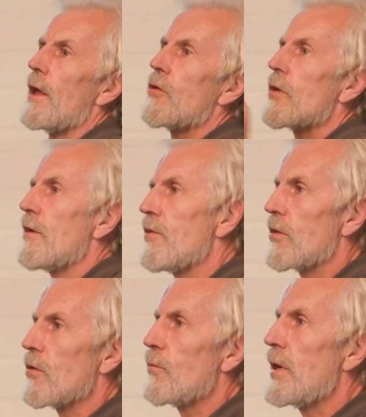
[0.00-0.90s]
and you give
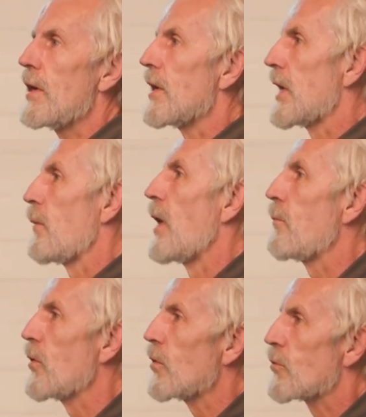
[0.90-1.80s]
it to me, and I'm
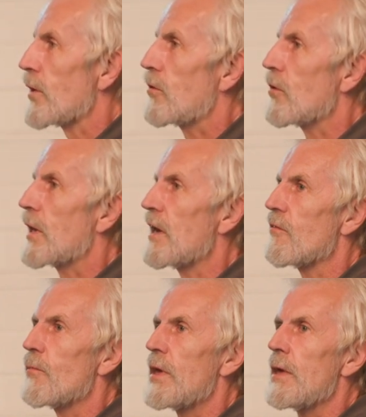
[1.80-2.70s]
happy with what you
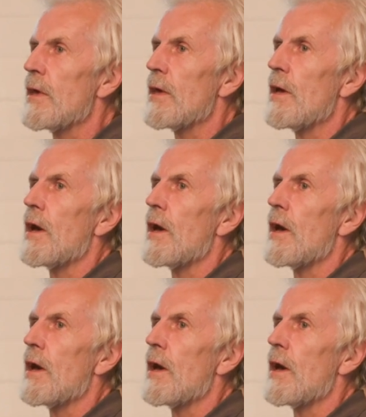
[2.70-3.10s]
gave me.